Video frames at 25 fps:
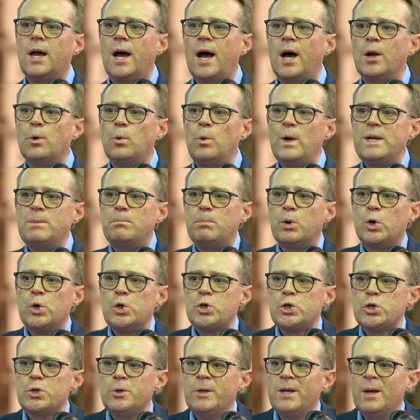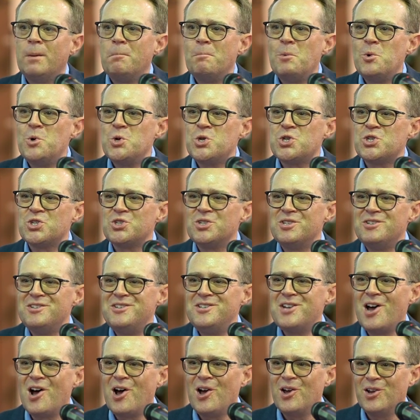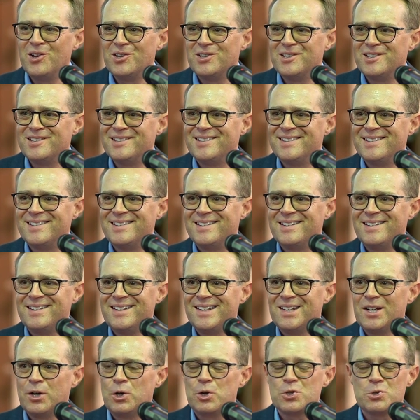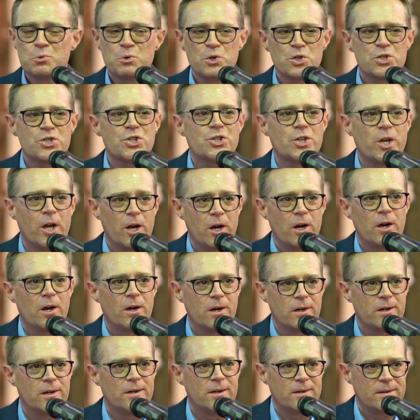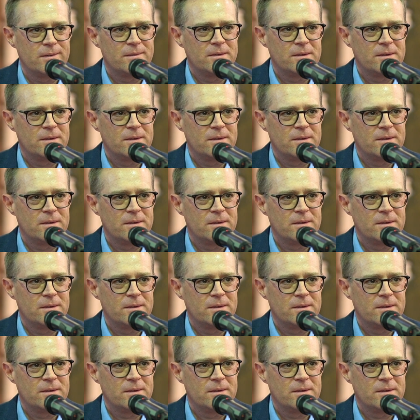and we push the emotion down because we're scared